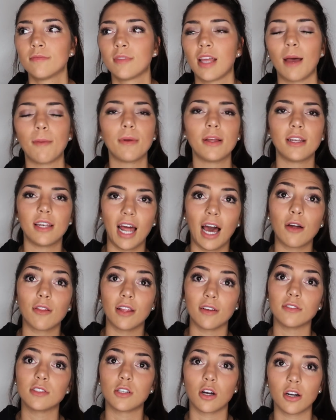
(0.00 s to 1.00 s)
I mean, now
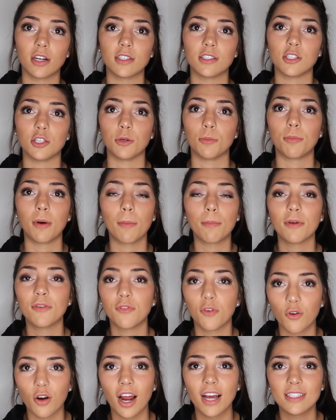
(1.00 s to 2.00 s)
they've started to, but
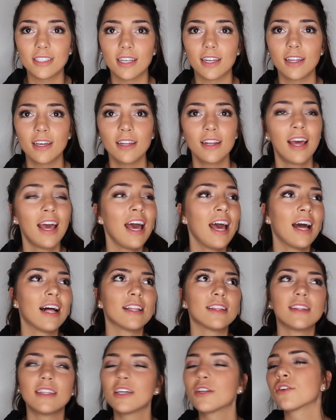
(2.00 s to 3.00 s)
before I did it,
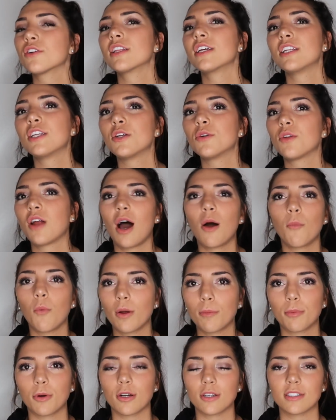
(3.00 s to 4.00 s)
literally knew not
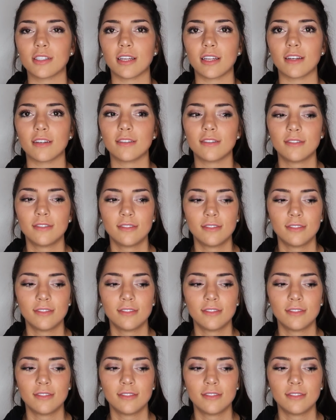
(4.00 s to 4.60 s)
one person,